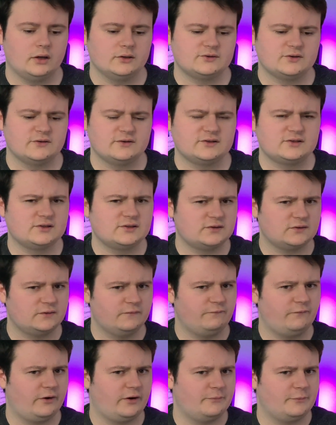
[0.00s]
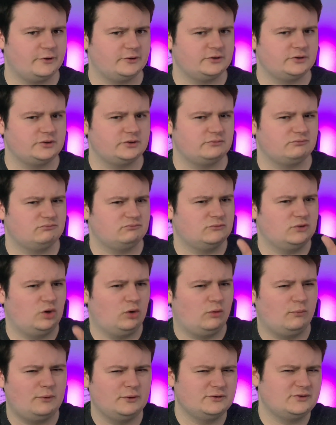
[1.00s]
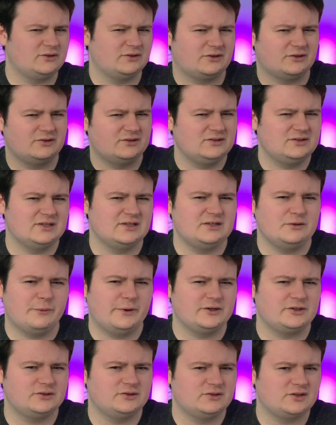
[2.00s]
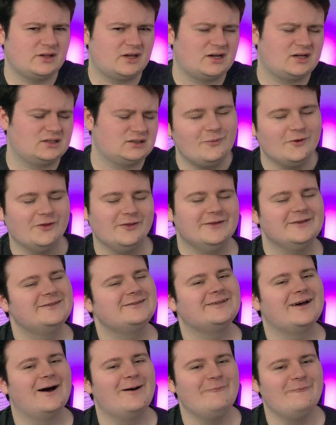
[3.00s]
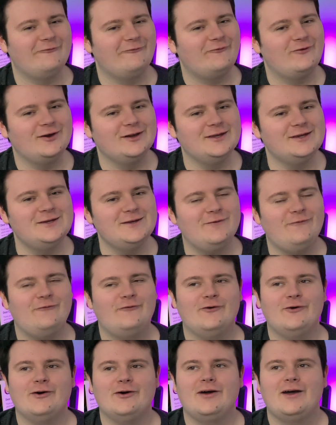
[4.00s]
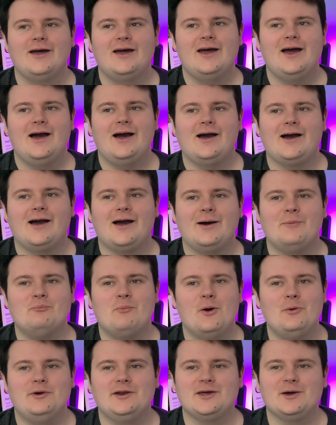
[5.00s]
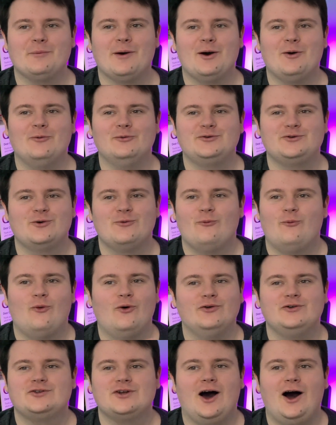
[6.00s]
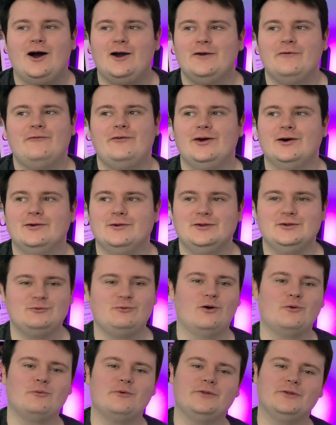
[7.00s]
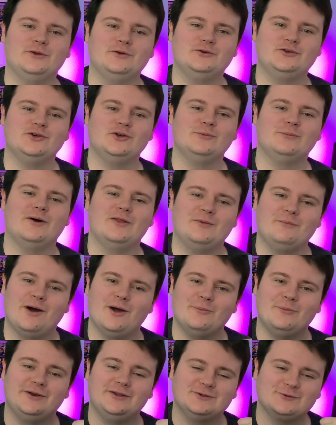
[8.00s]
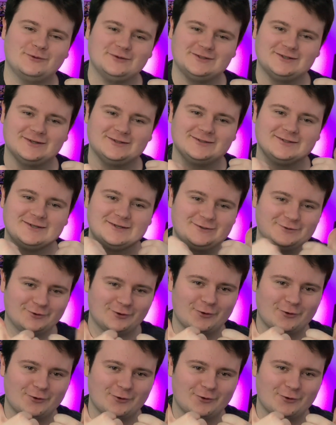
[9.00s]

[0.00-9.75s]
So this is very much almost a continuation to that, but this time fully for moaning about what I feel is wrong with YouTube at the moment in 2019.